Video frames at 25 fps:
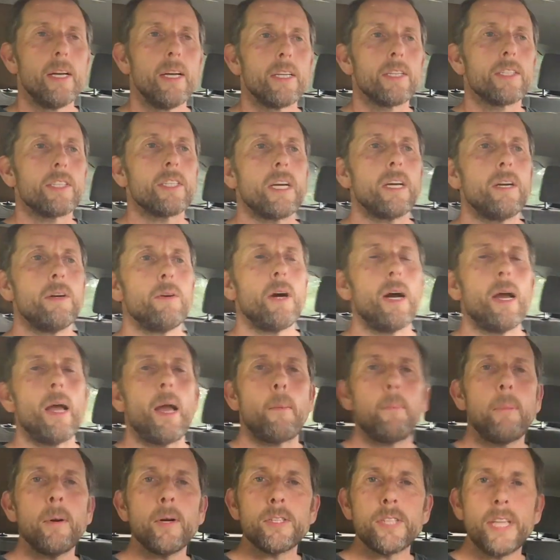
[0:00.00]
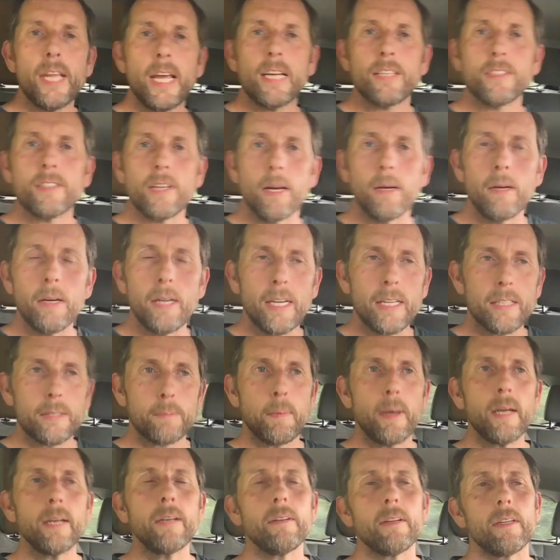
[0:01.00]
So I pushed the SOS
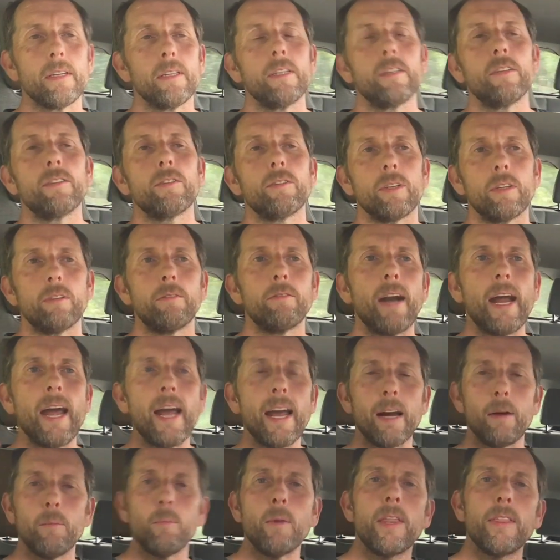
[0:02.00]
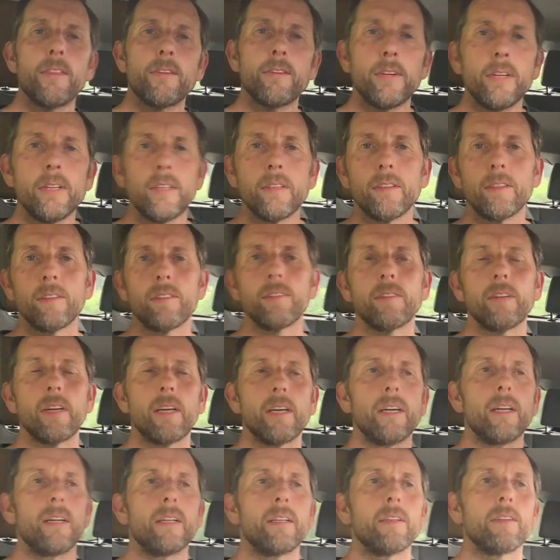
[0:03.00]
button, and it sort of rang and went through
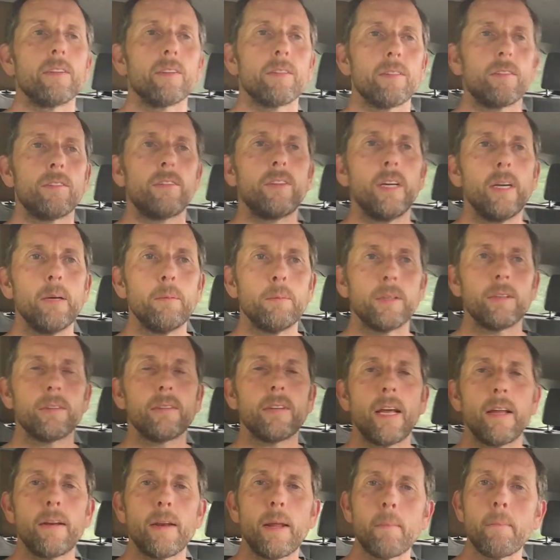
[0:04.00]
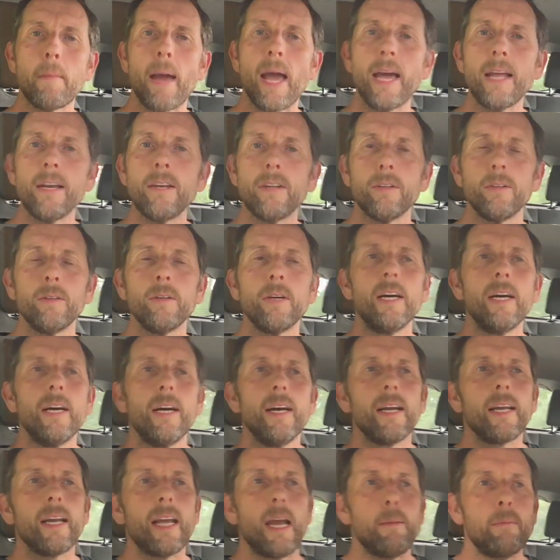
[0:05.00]
this German-sounding man who
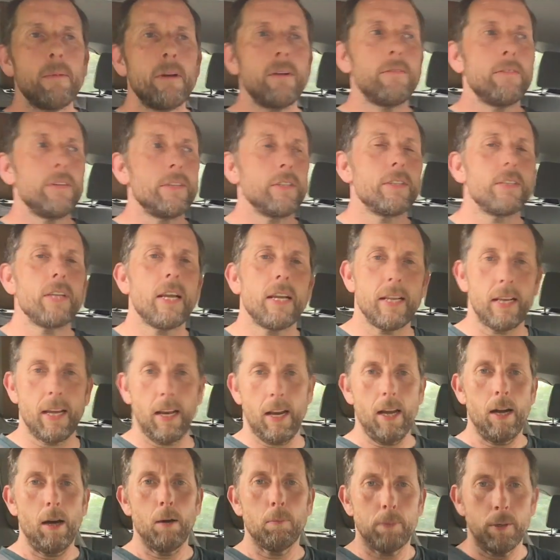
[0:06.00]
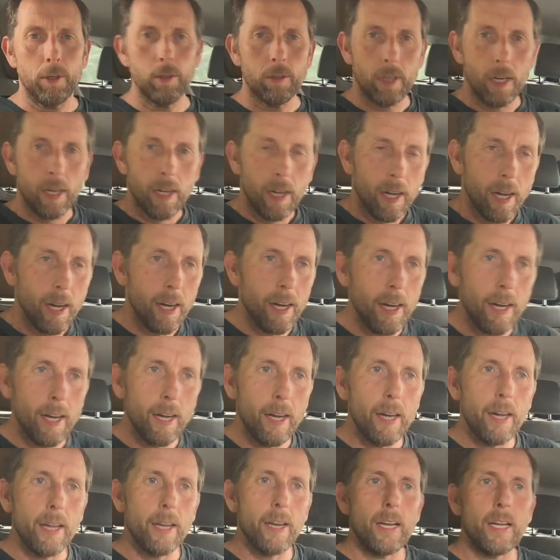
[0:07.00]
came over and said, "Can I help you?"
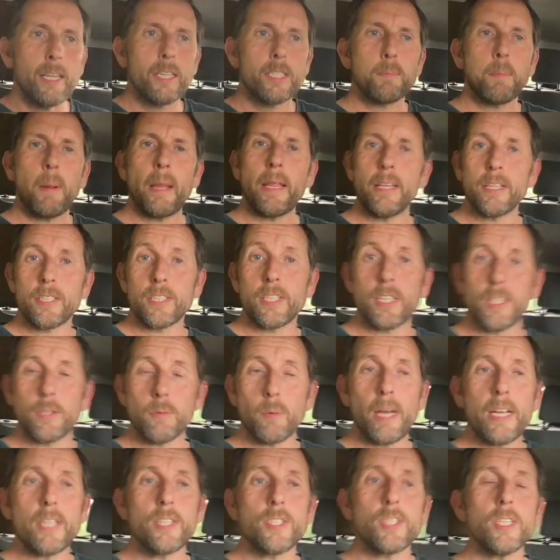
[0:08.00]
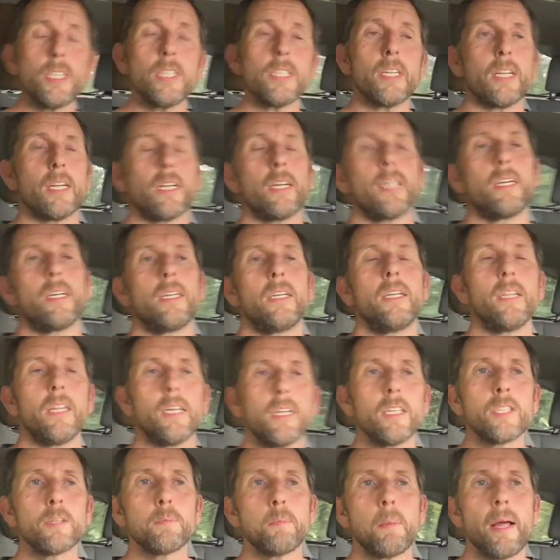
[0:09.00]
And I explained the situation, and
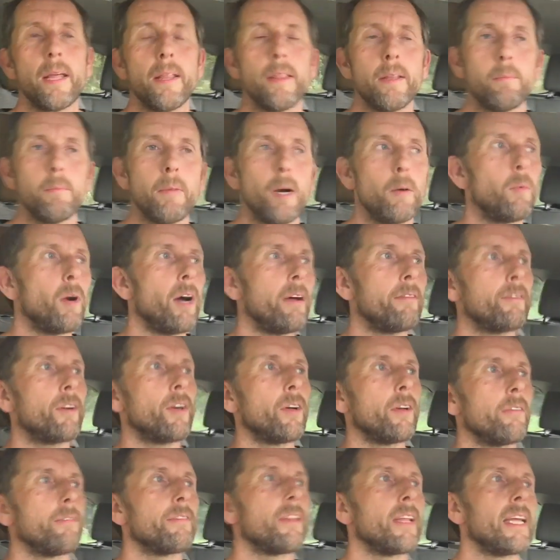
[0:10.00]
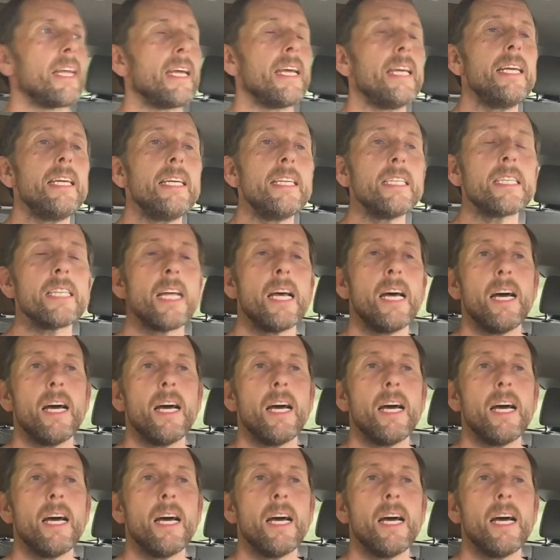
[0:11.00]
I explained that my wife had gone off the keys.